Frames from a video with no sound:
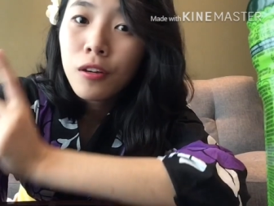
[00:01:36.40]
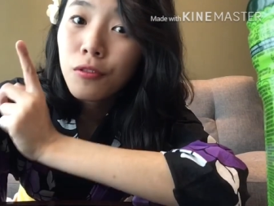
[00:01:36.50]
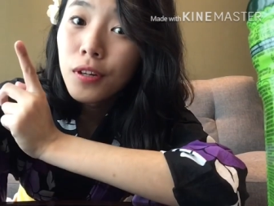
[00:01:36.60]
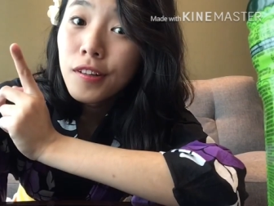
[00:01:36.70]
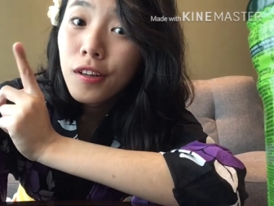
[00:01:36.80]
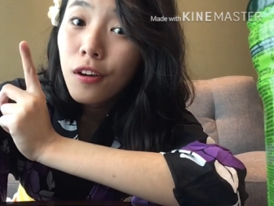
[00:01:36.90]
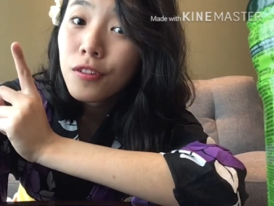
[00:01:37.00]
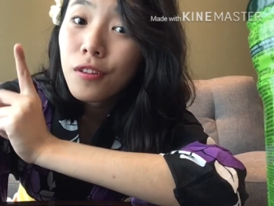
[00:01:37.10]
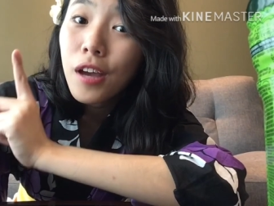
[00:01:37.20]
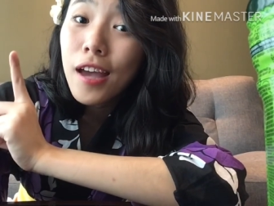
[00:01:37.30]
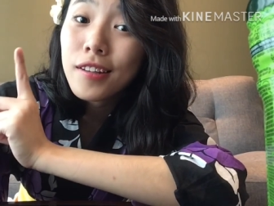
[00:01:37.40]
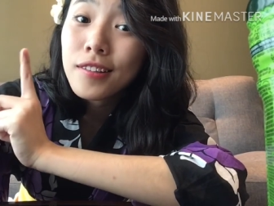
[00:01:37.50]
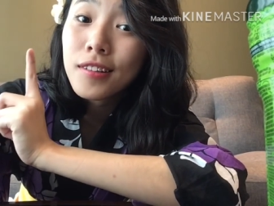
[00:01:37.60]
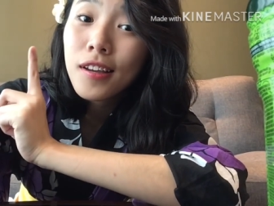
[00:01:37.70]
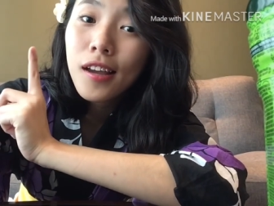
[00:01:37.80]
Green tea also
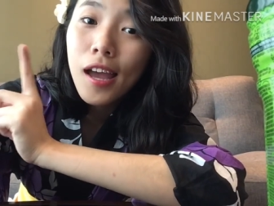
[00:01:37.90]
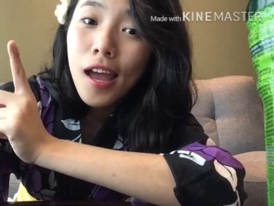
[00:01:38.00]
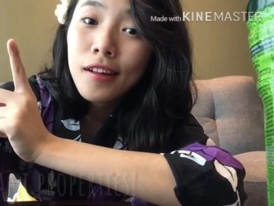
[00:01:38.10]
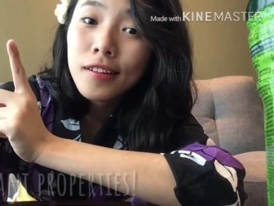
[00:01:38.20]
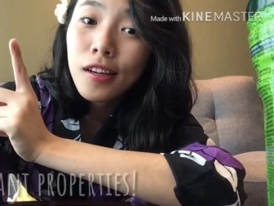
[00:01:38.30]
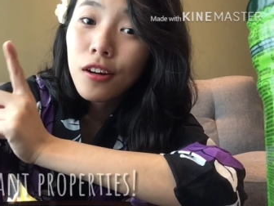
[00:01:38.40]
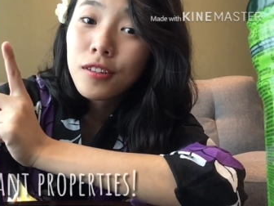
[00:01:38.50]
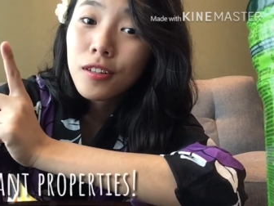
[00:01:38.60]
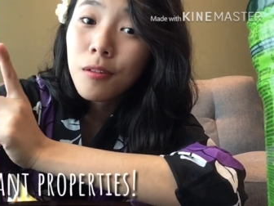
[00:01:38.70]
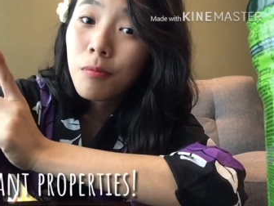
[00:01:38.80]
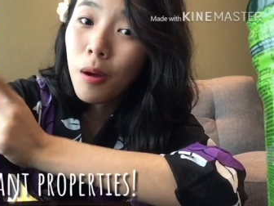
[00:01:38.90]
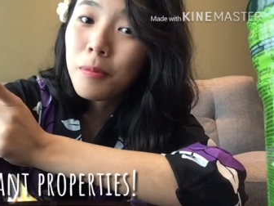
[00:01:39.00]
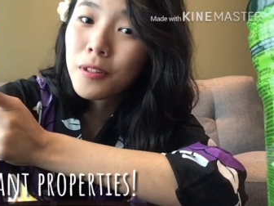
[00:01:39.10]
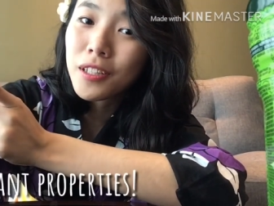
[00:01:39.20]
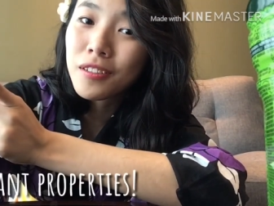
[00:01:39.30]
has antioxidant
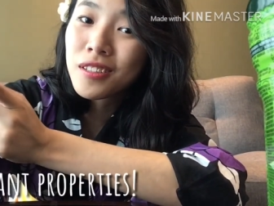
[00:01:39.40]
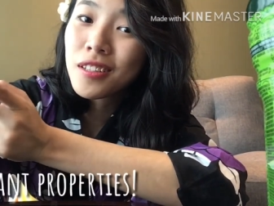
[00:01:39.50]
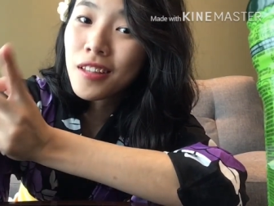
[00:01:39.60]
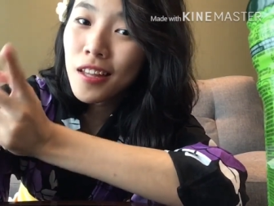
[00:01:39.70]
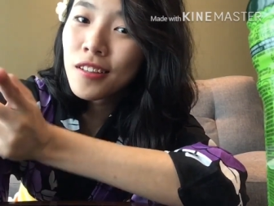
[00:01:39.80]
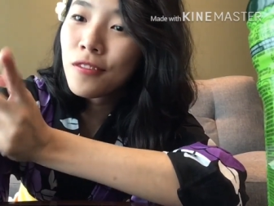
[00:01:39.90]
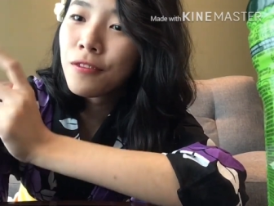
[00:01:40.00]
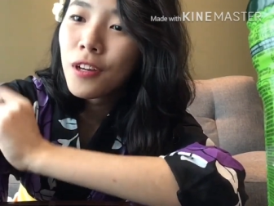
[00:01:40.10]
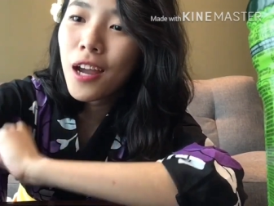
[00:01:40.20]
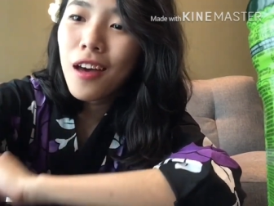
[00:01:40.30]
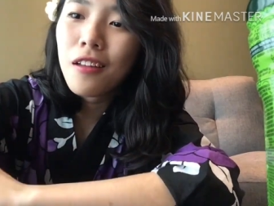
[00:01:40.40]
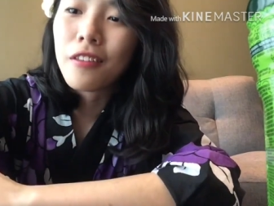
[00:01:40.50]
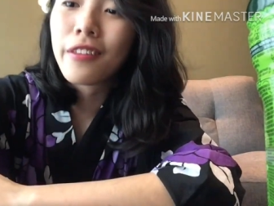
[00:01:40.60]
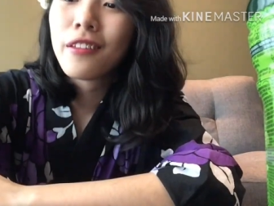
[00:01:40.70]
properties. That's good for your health.